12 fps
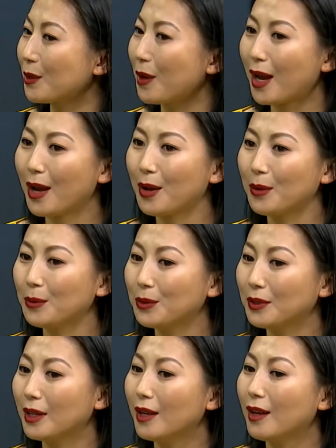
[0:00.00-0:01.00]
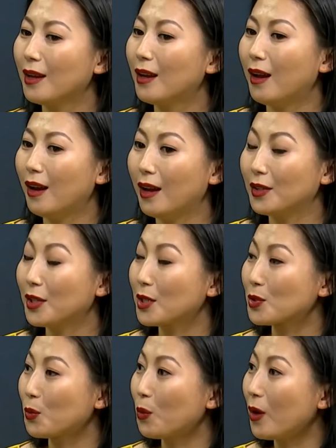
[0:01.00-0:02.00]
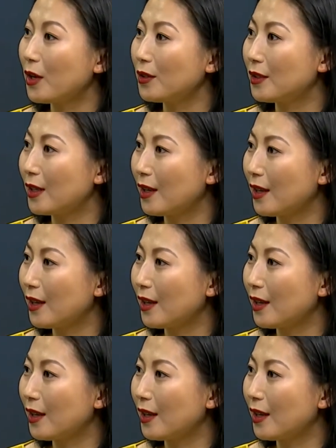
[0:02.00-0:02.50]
how does one